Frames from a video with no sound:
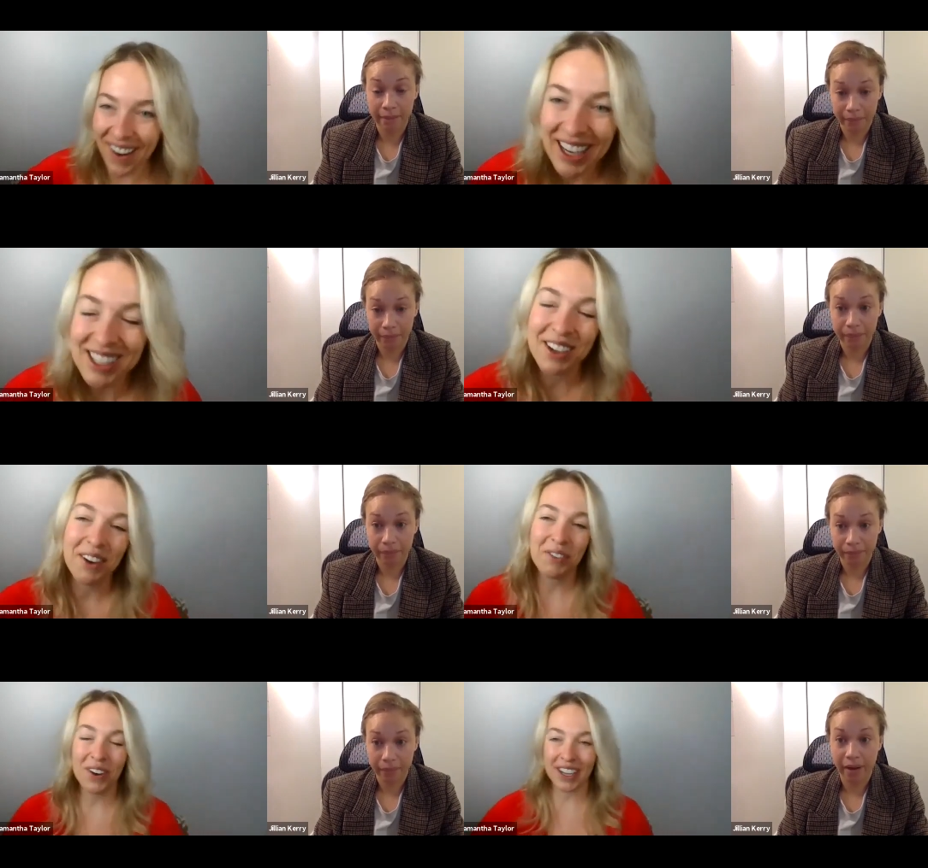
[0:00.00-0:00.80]
Speaker 1: All right.
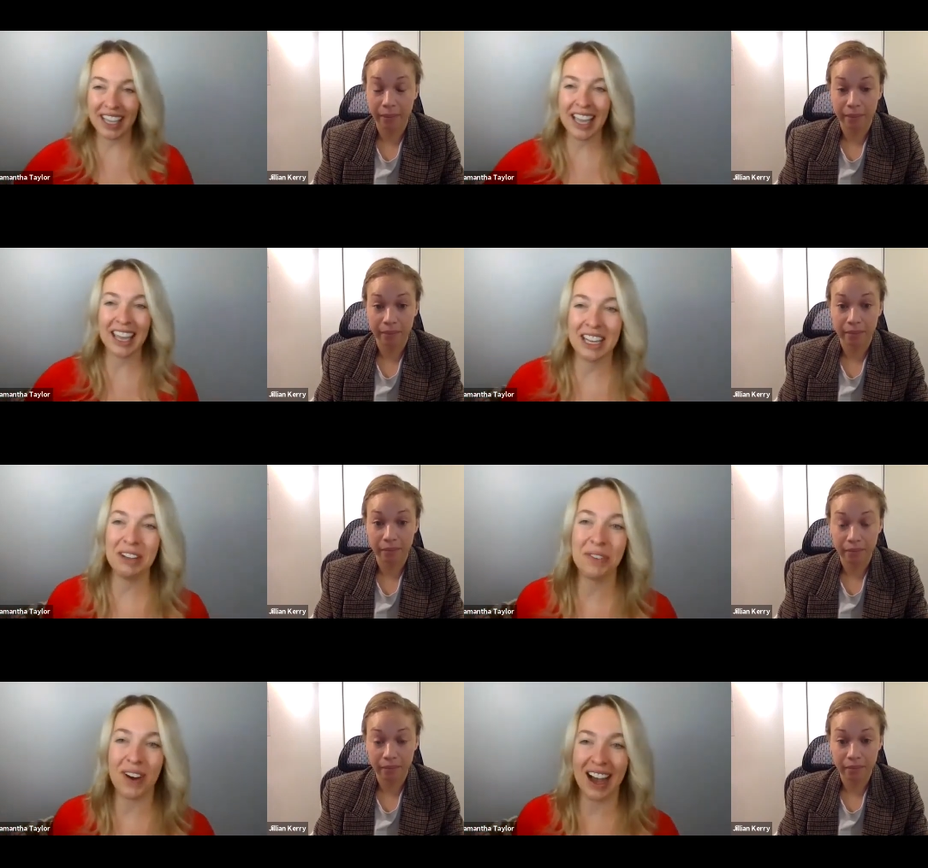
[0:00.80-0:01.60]
So working at
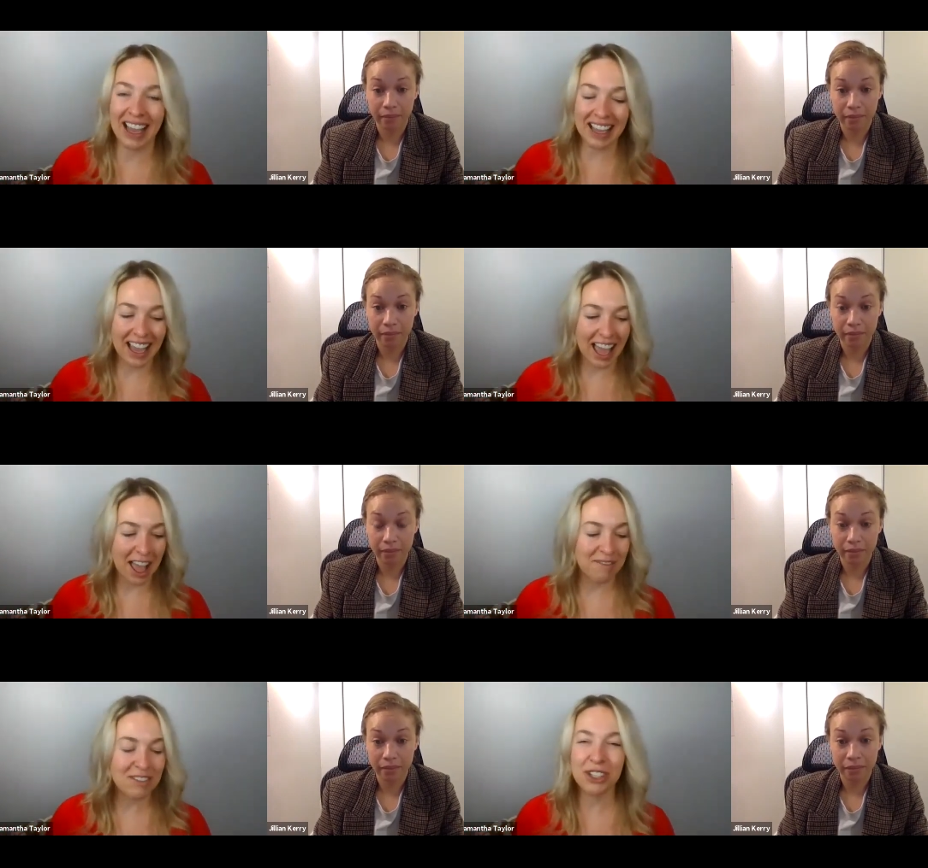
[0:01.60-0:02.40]
EY,
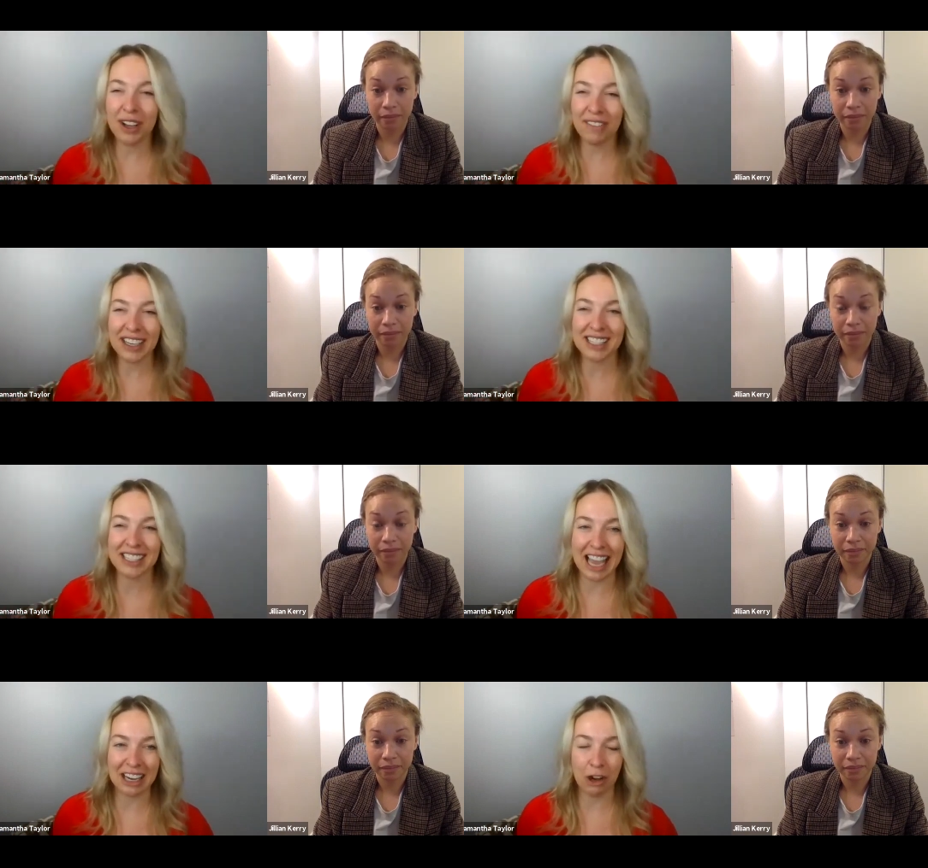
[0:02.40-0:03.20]
um, do you have any
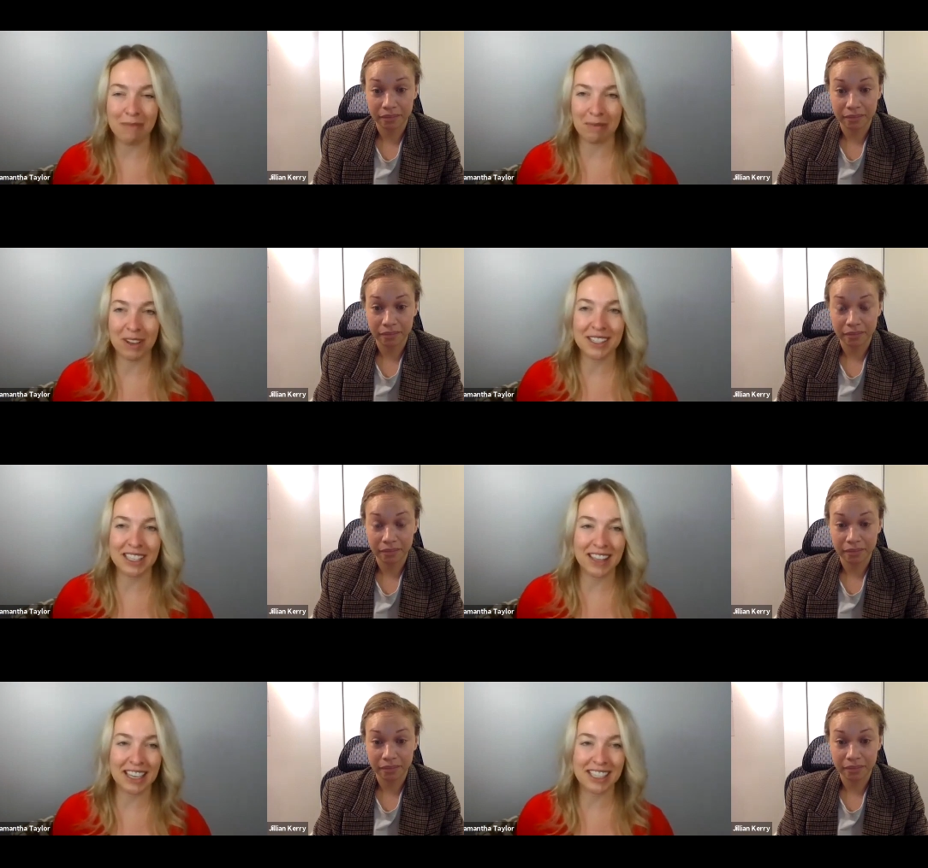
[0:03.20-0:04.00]
standout memories
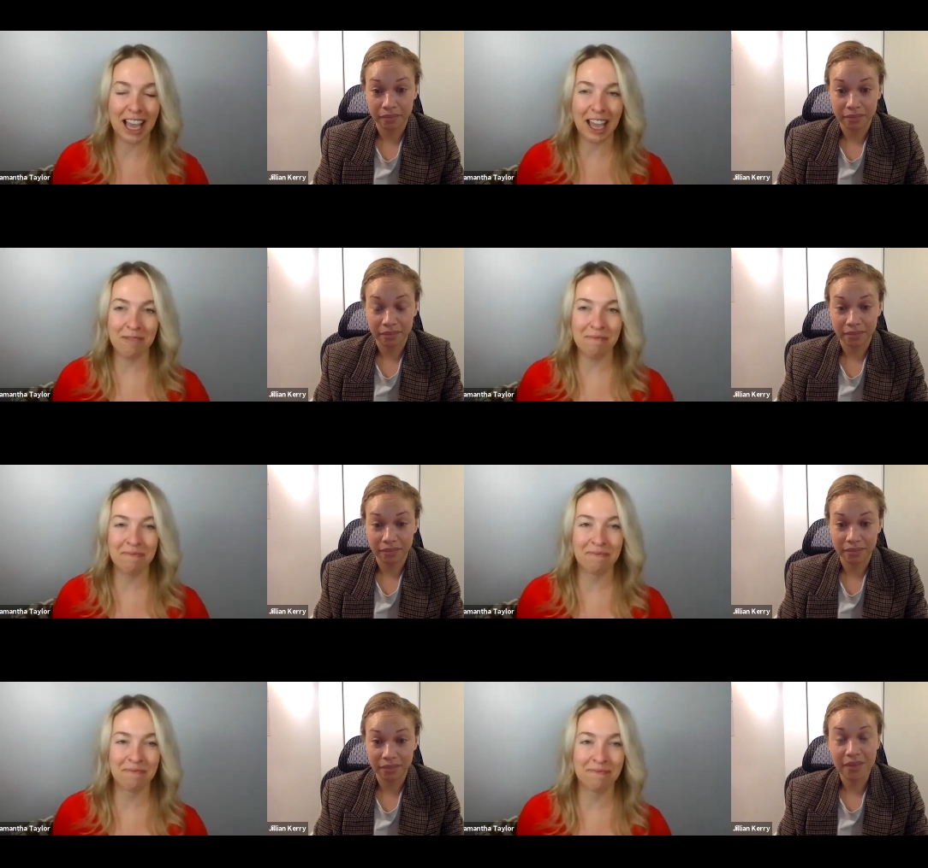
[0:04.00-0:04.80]
of that time?
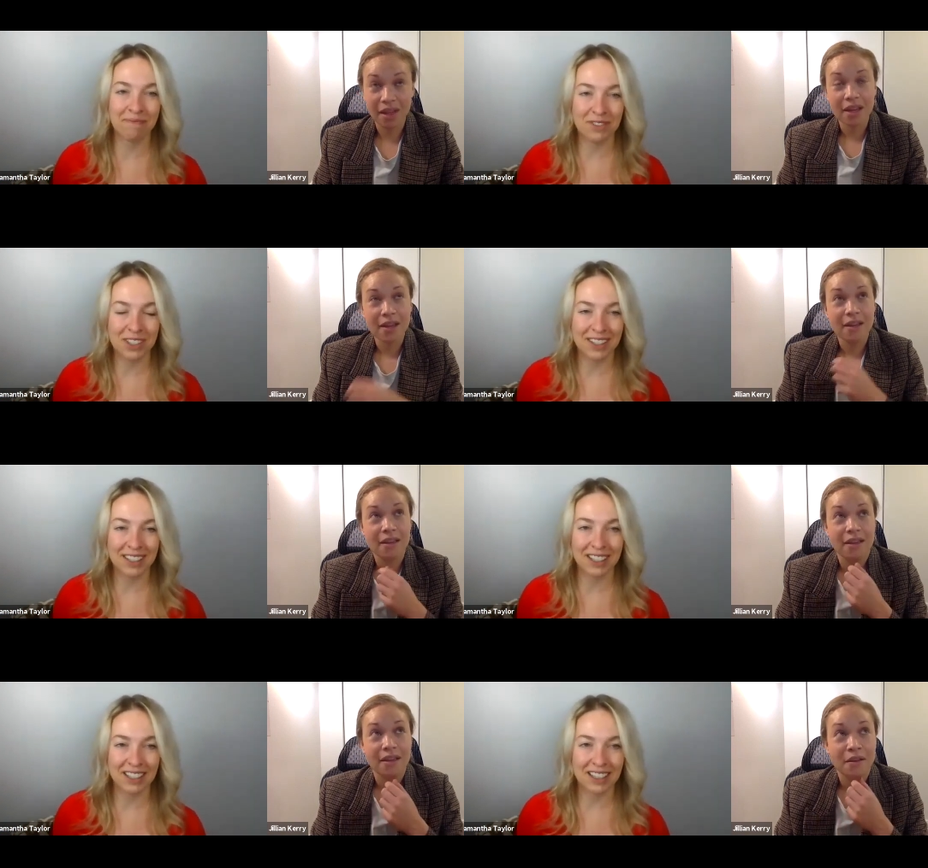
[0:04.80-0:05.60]

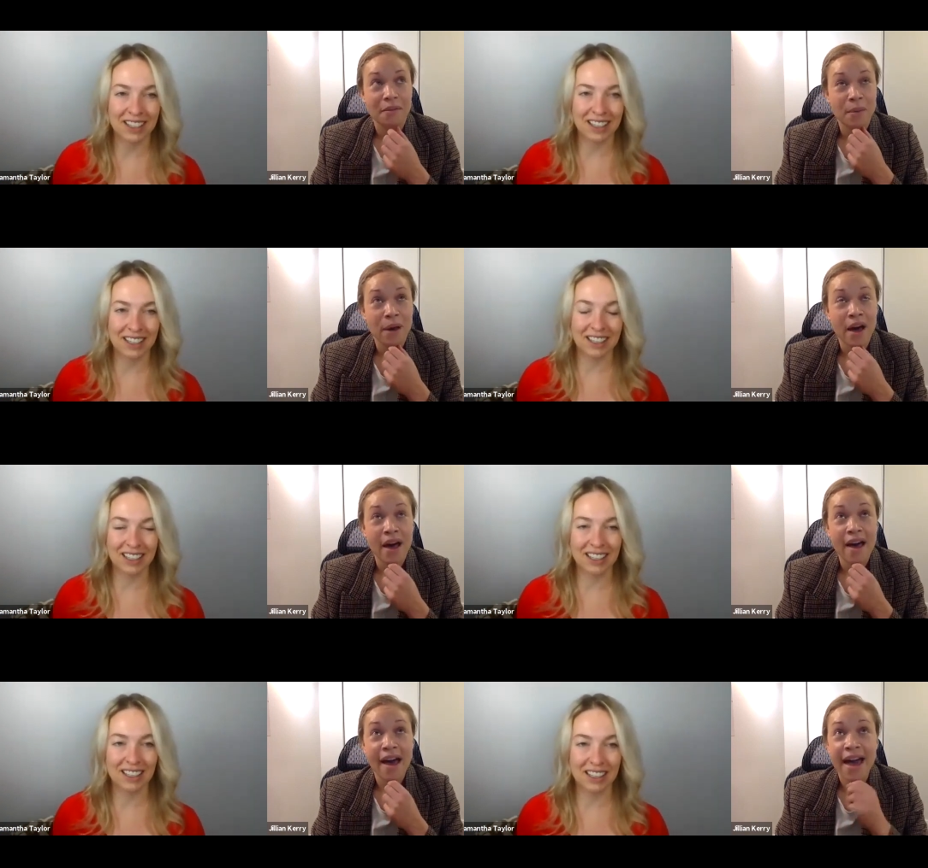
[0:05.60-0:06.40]

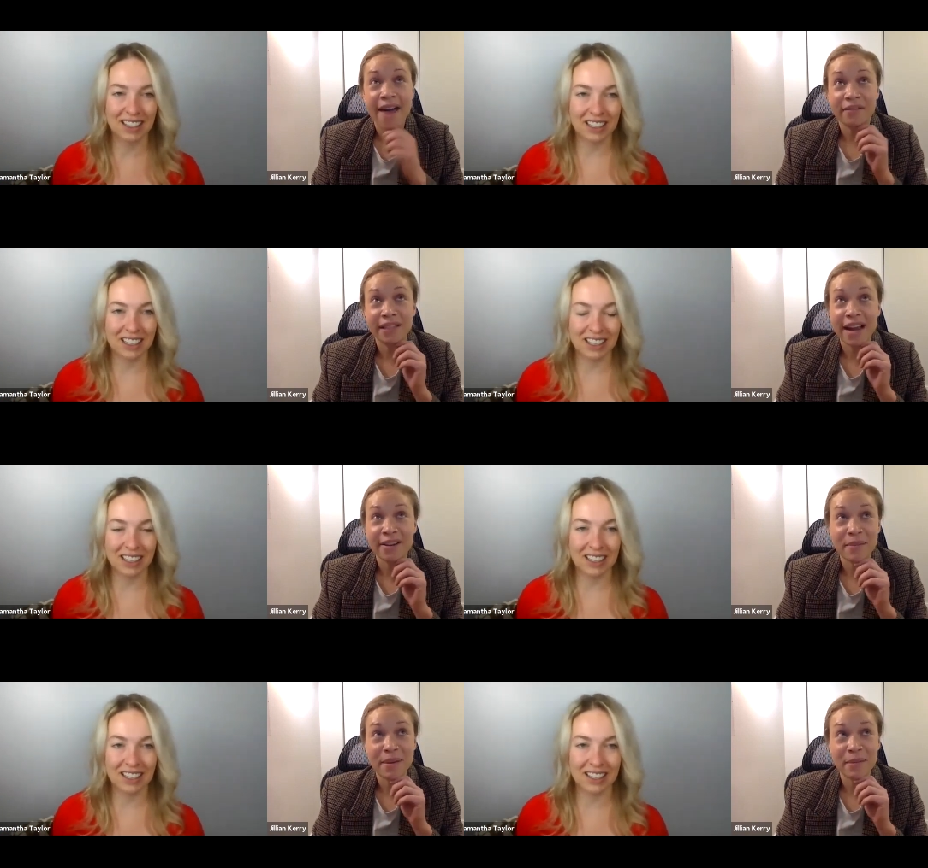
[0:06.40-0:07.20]
Speaker 2: Uh, I have
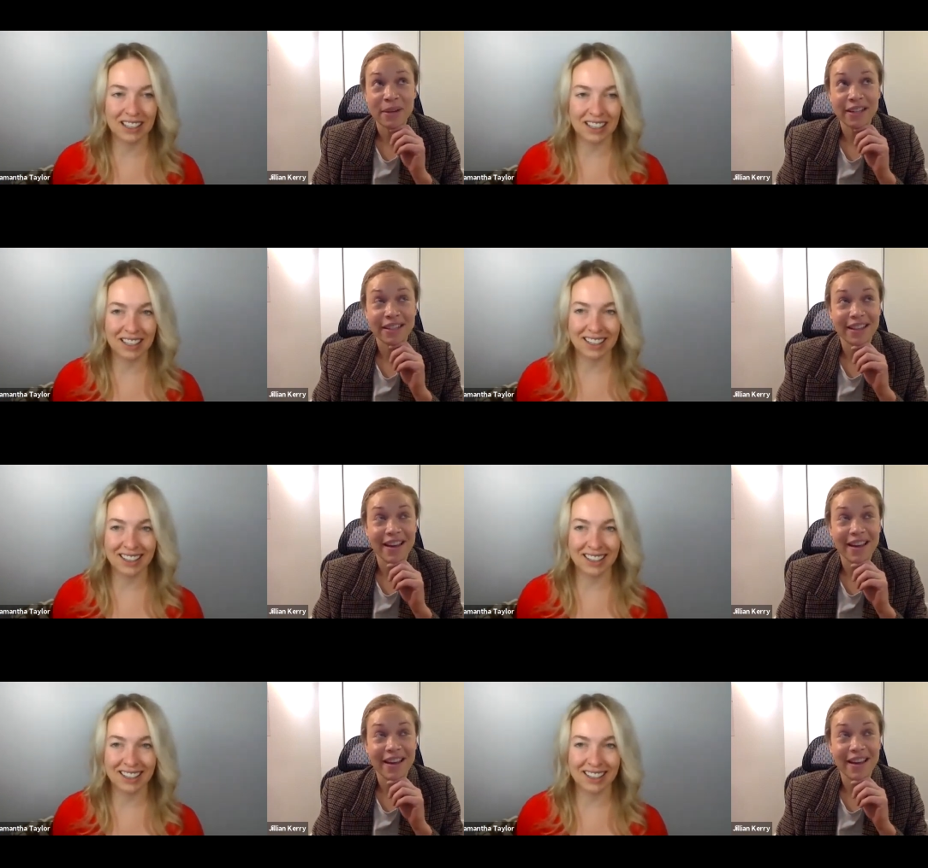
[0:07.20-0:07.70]
standout memories